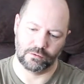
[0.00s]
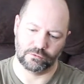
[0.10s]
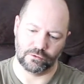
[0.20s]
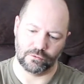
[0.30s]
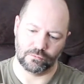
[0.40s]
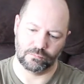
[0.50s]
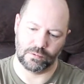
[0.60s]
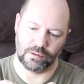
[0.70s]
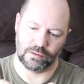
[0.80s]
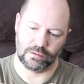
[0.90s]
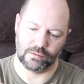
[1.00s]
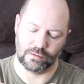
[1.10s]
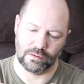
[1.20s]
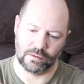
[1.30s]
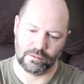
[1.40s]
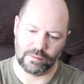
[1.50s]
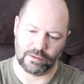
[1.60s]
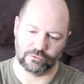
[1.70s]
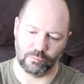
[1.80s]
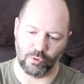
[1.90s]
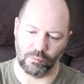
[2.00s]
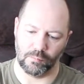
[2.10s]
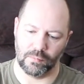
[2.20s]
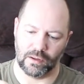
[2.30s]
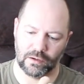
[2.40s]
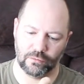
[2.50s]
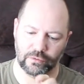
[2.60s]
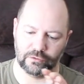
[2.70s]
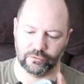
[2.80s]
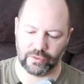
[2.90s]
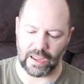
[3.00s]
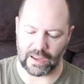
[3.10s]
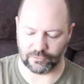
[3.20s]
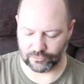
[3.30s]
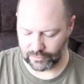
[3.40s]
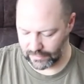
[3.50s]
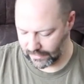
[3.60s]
So that's the problem. I don't think it's the catch.